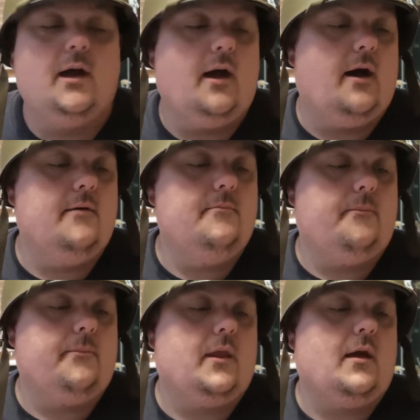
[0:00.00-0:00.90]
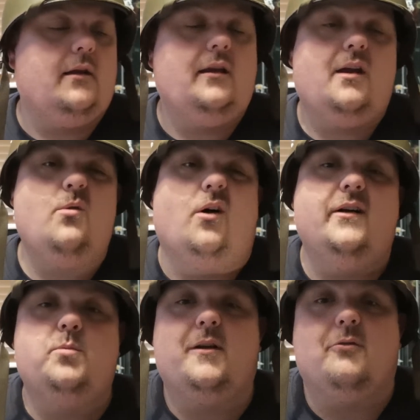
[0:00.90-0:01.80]
And you know what?
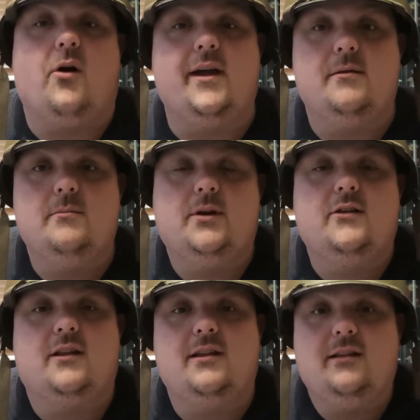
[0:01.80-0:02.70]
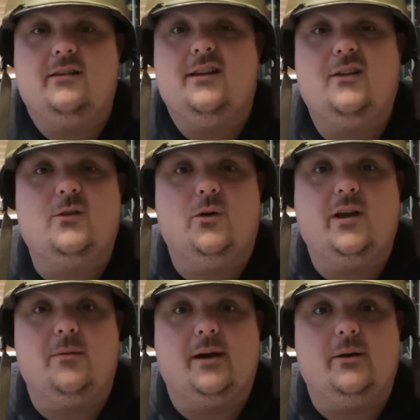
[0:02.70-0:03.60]
He's probably right, because I think this needs
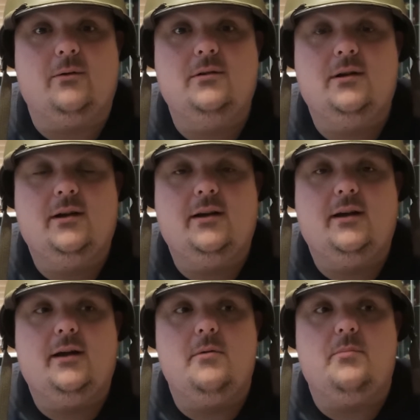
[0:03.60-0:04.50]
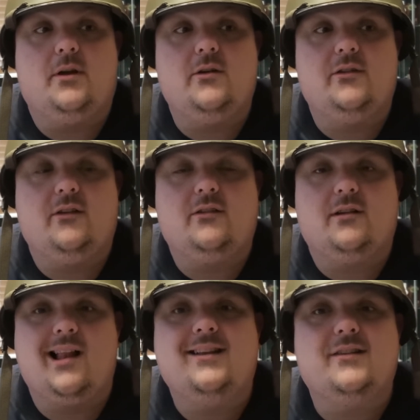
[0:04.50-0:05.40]
talking about. Because it's a
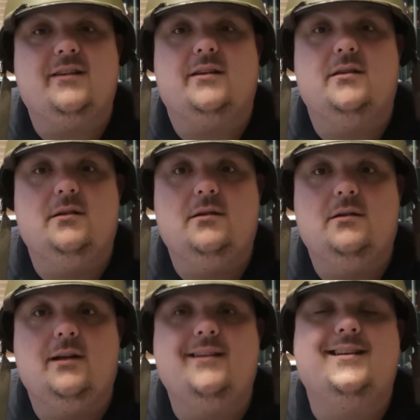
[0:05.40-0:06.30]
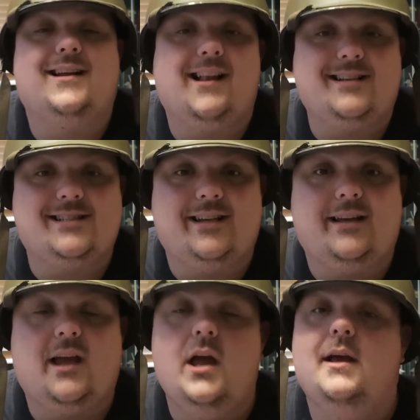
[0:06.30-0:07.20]
classic. It's a
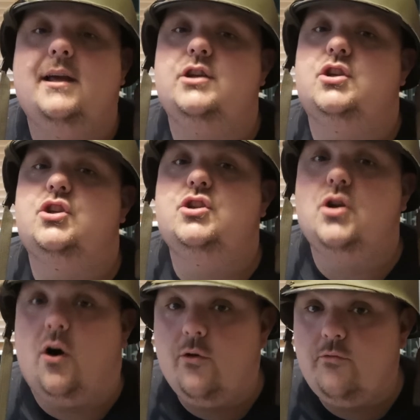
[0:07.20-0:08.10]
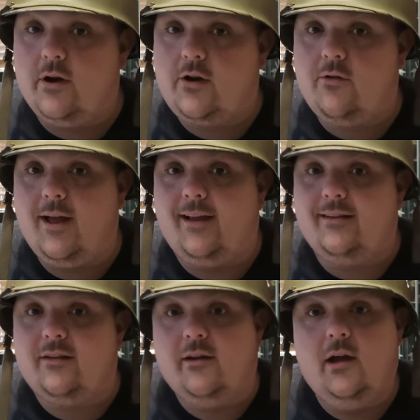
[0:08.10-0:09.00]
classic. It's a genre
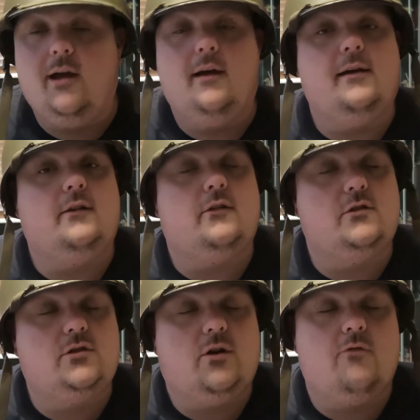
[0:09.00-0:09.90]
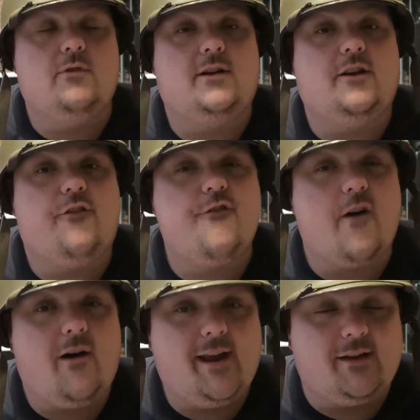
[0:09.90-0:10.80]
creator. It's a genre
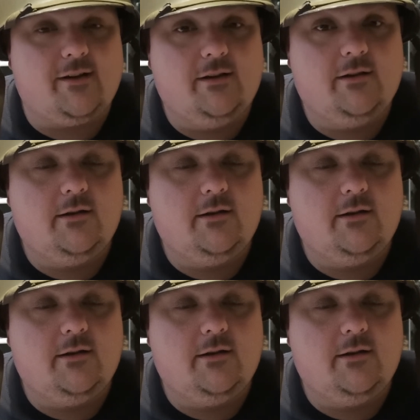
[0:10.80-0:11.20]
definer.